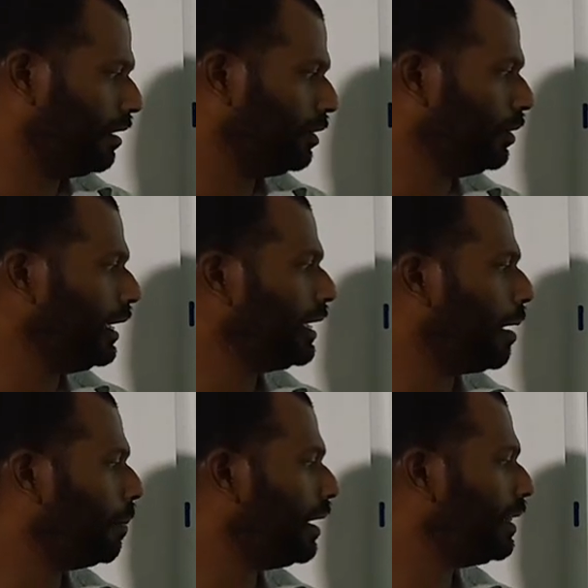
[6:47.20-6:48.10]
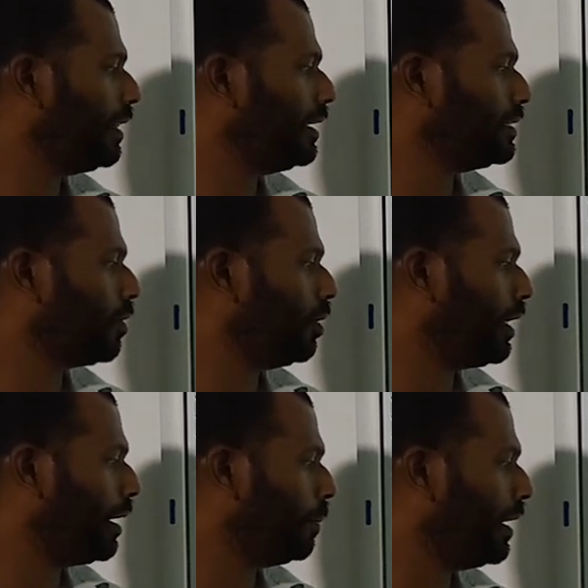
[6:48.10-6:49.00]
unique number that is called
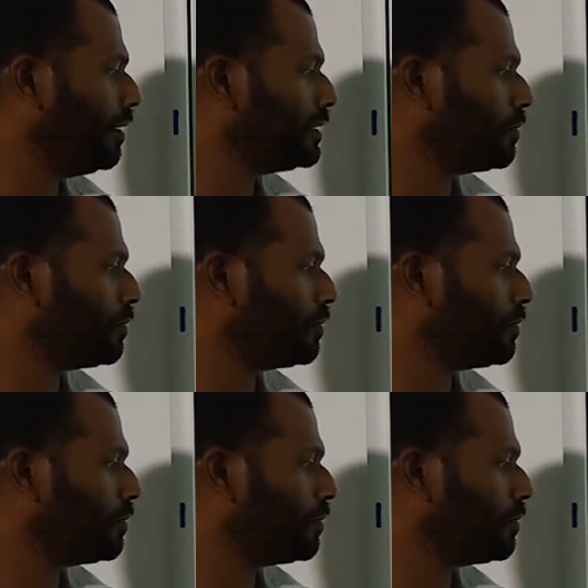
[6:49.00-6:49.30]
the IP address.